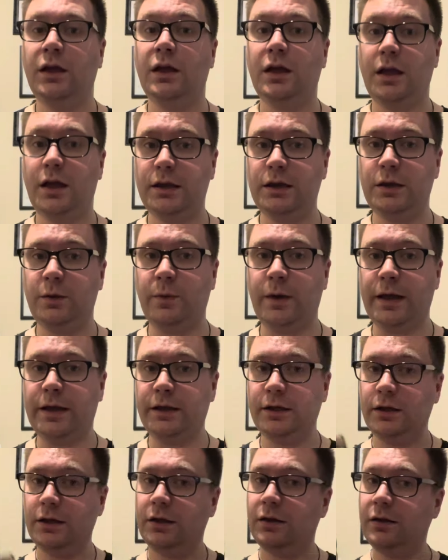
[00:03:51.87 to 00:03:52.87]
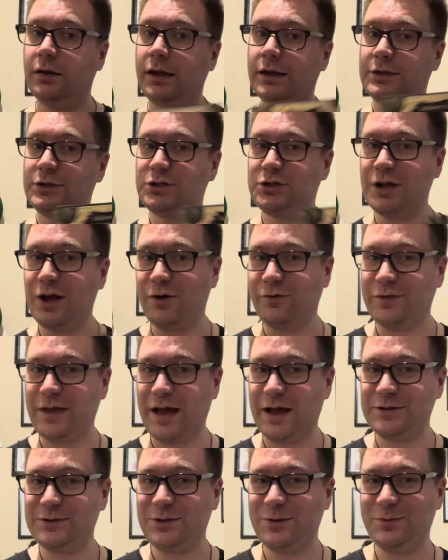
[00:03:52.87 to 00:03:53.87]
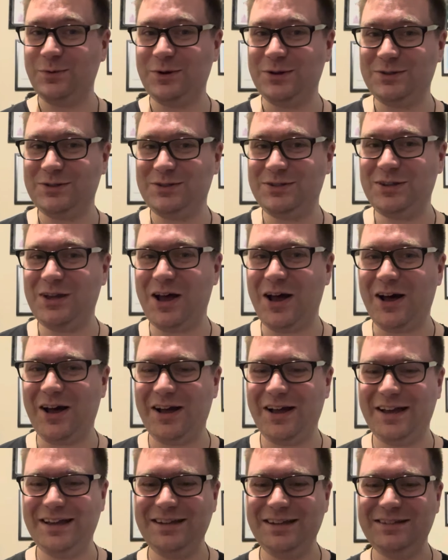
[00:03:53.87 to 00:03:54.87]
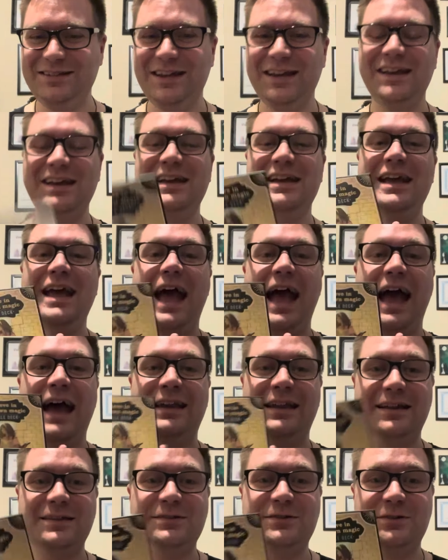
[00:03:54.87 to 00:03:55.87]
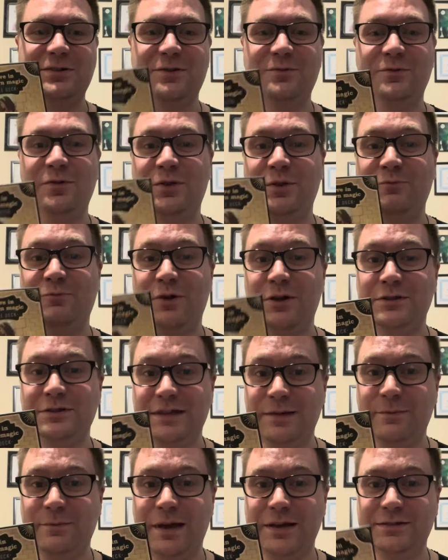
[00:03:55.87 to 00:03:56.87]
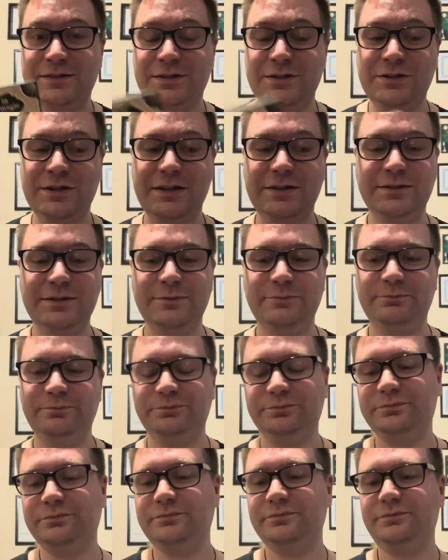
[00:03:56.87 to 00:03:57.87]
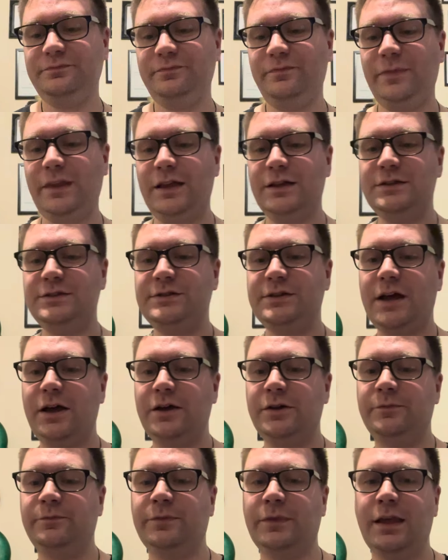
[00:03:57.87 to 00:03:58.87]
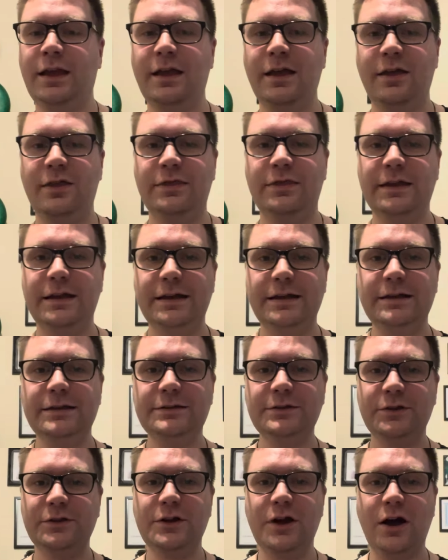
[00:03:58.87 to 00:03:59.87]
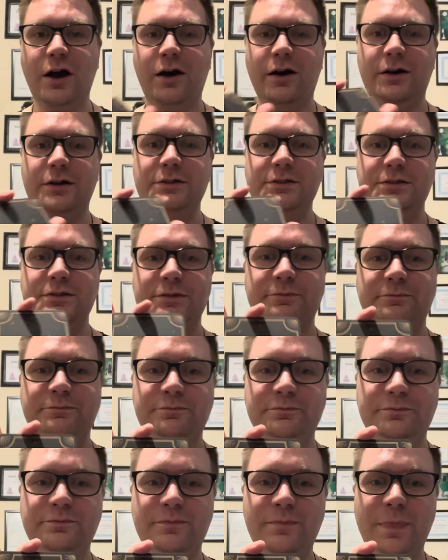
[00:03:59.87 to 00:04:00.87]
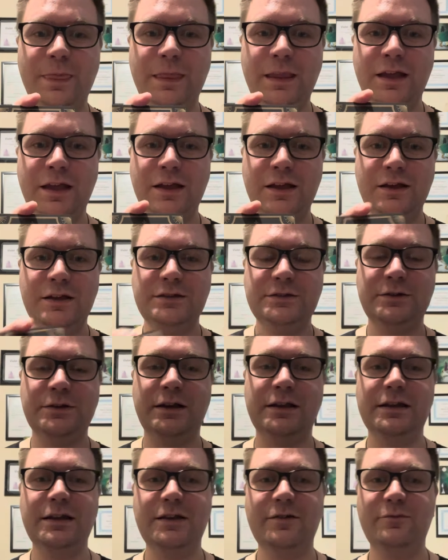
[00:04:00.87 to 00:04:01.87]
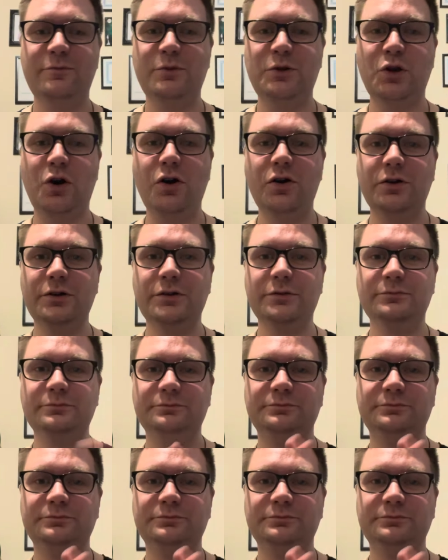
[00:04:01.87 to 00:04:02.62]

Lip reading: Anyway, let's shelve that to one side and let's look at what the Monday message is. So these are the cards. So going to give them a knock,